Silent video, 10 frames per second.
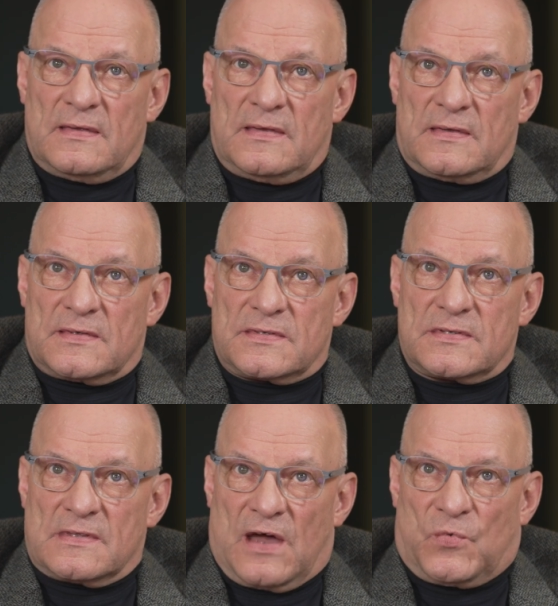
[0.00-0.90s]

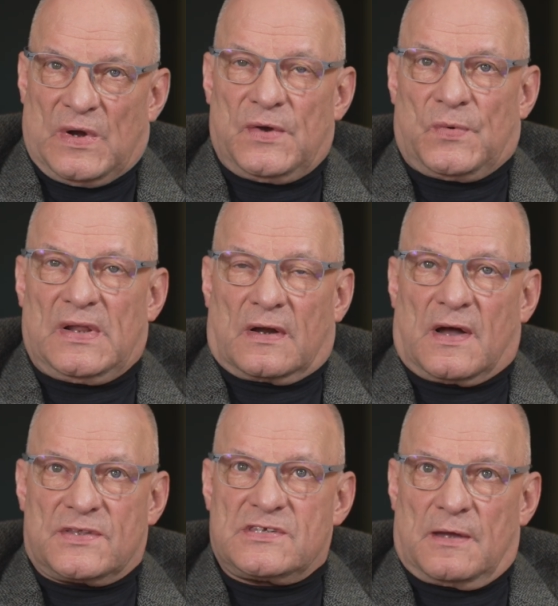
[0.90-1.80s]
is not really a
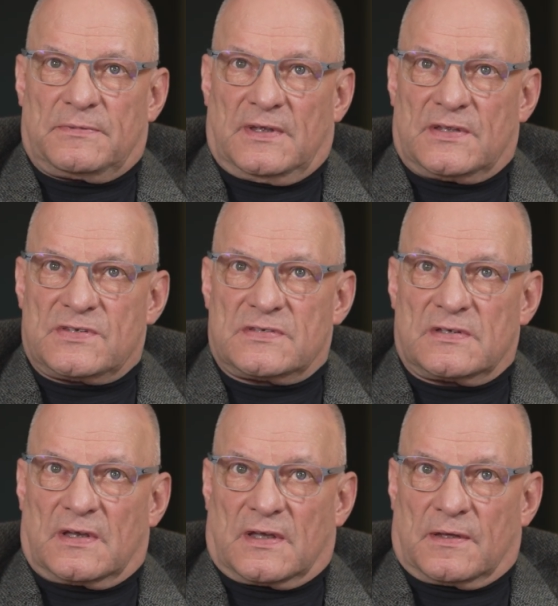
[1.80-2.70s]
concept. It's
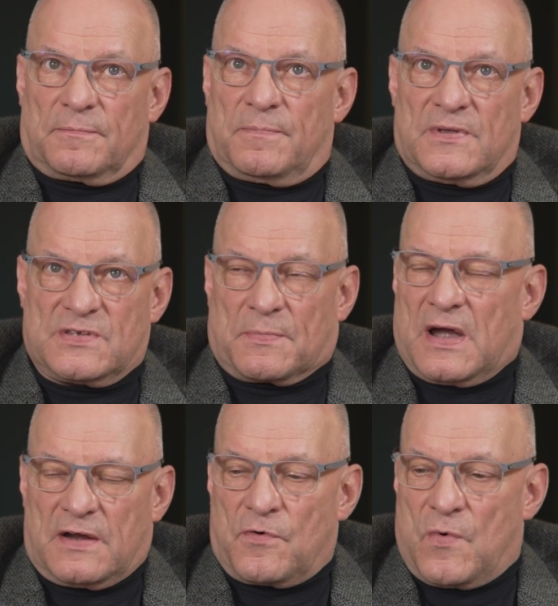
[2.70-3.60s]
some
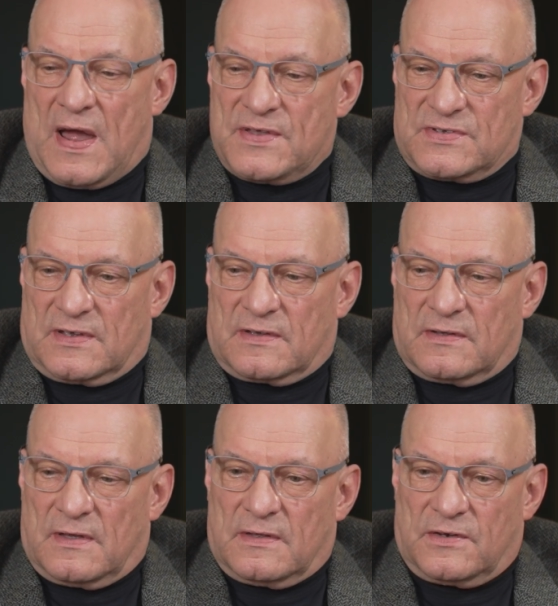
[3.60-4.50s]
kind of arising.
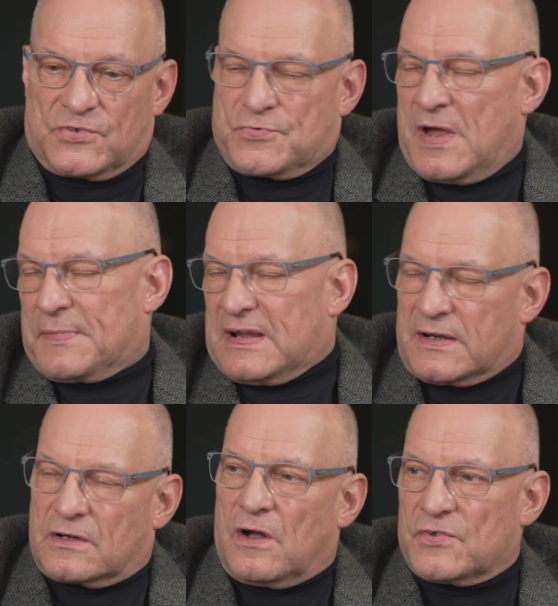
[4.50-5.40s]
Sri
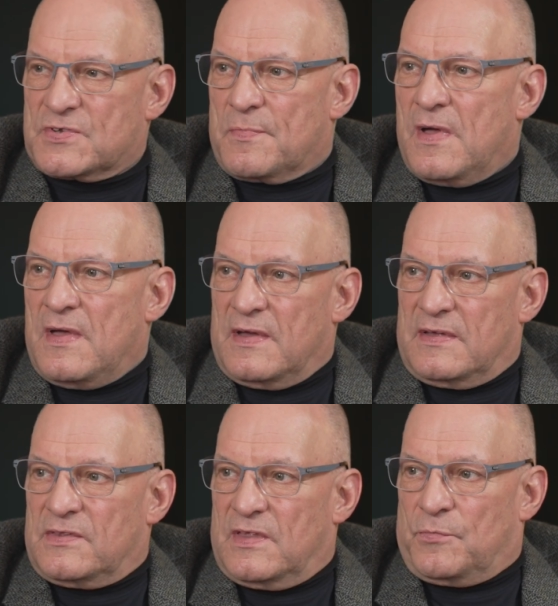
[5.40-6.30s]
Atmananda calls them,
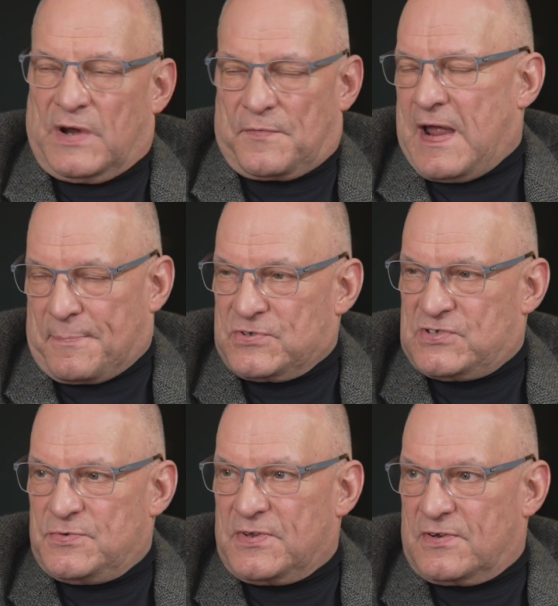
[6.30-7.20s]
whatever happens
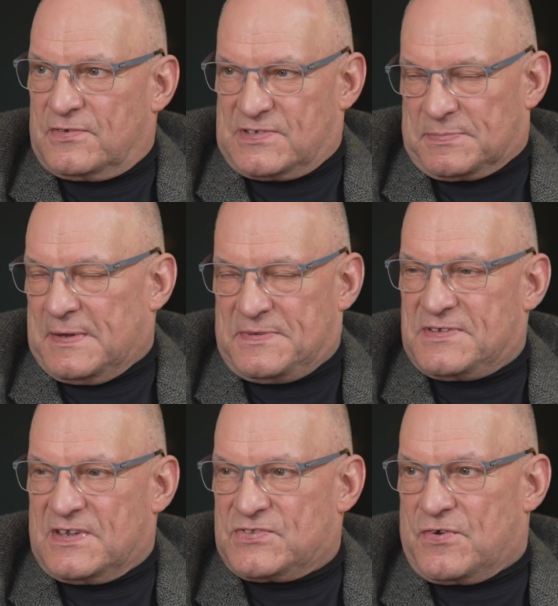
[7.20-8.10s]
to you, sometimes he
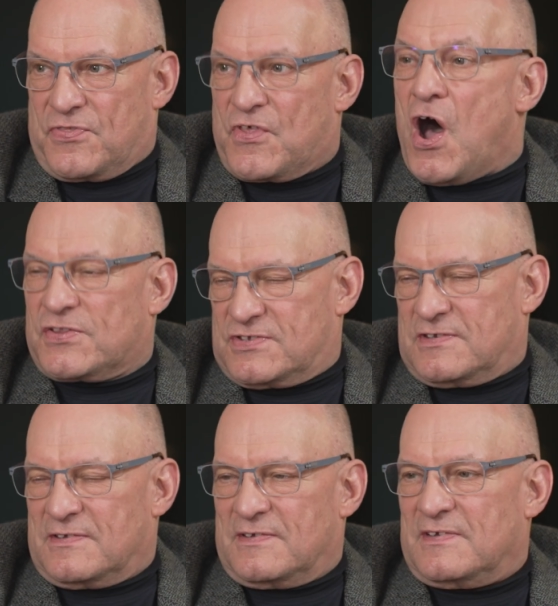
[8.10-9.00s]
says they're thoughts,
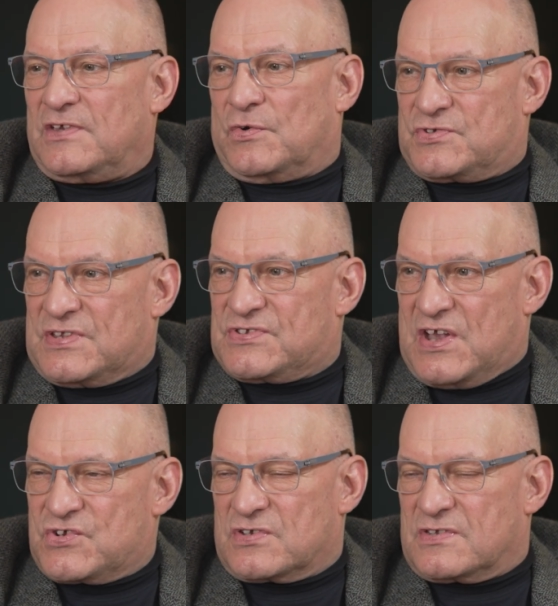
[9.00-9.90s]

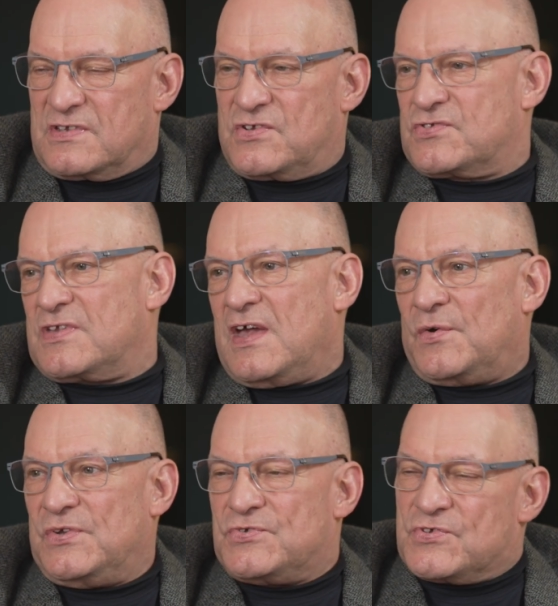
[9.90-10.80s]
sensations. He just
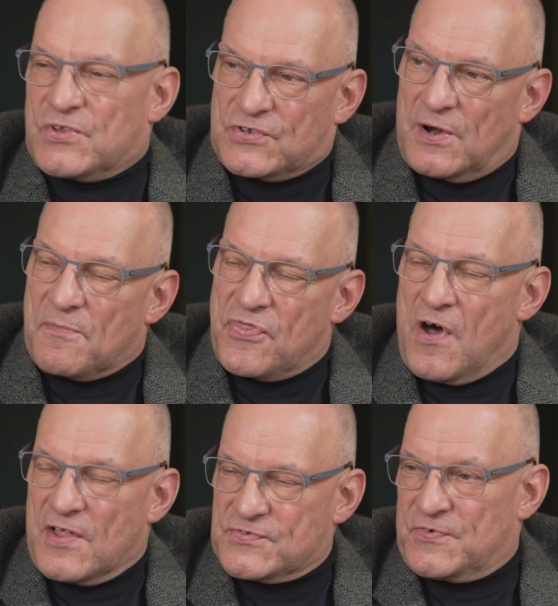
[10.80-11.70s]
uses the term
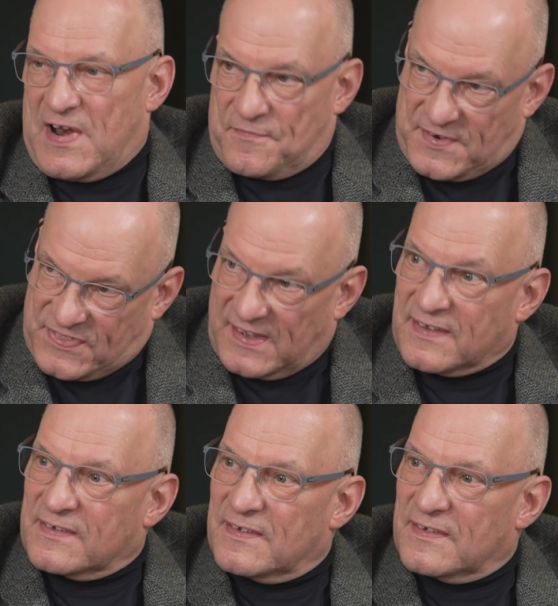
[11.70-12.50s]
thoughts for everything.